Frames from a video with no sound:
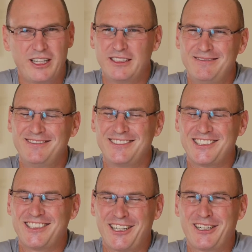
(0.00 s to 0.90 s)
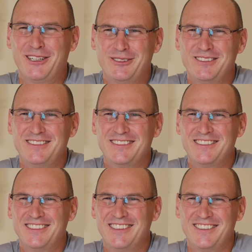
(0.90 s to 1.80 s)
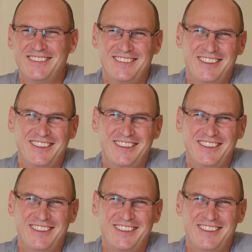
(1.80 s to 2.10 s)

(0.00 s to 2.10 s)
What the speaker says: that stuck out. Yeah.